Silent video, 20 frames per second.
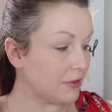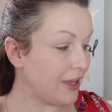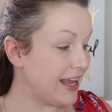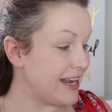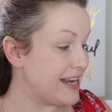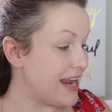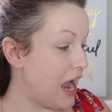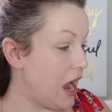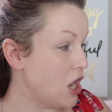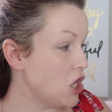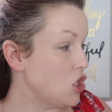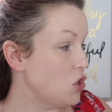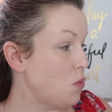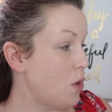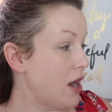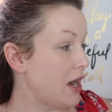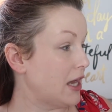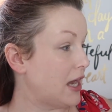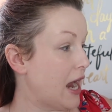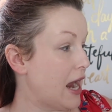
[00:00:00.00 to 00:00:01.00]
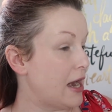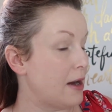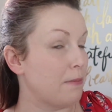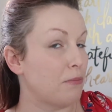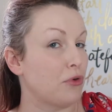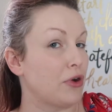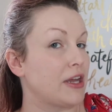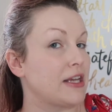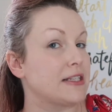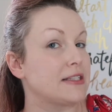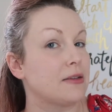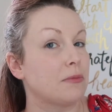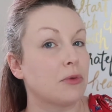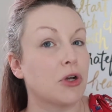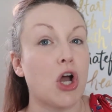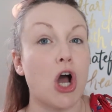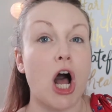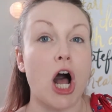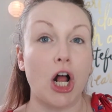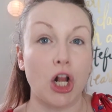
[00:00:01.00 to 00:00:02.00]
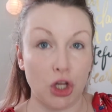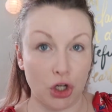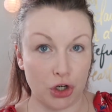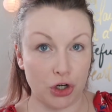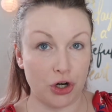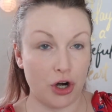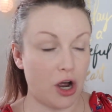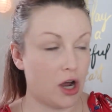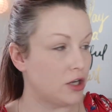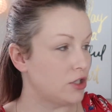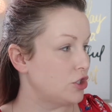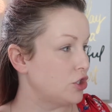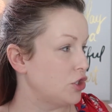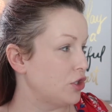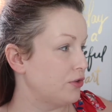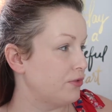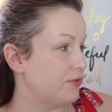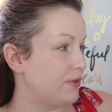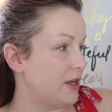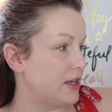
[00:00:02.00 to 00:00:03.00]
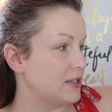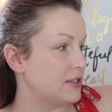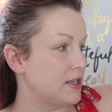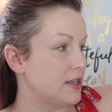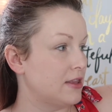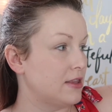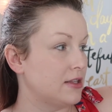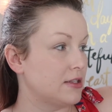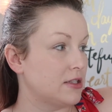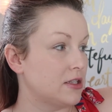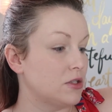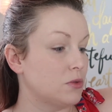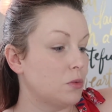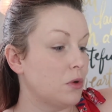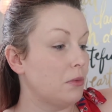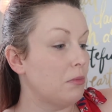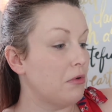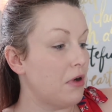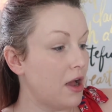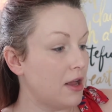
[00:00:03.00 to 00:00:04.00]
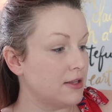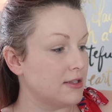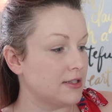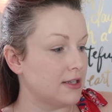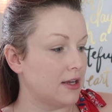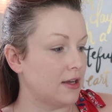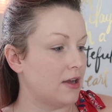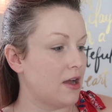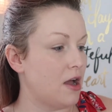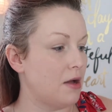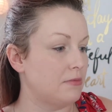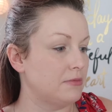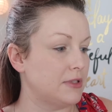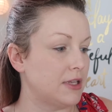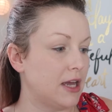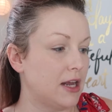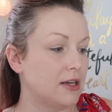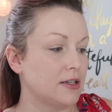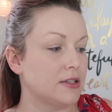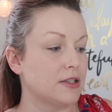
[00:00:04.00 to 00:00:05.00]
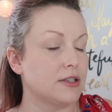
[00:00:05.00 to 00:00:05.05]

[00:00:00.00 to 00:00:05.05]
Now you want to kind of bring some color onto your face, and this is where bronzing comes in.